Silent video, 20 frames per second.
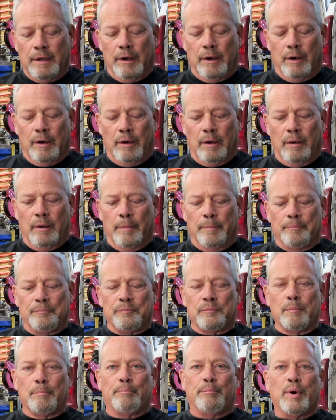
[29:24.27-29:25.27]

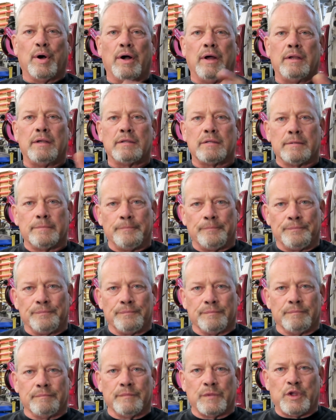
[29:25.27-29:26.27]
But
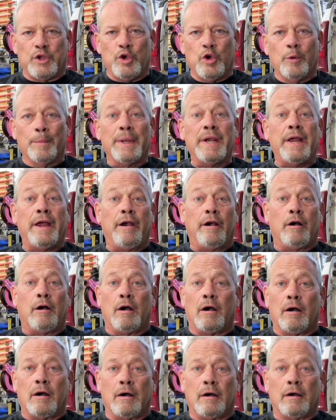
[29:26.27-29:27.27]
human
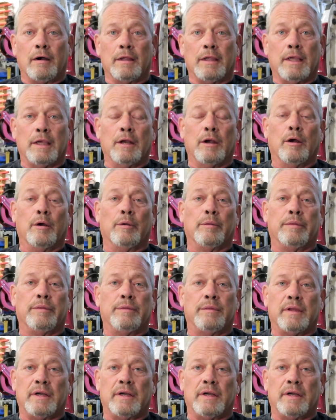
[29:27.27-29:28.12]
error, you know,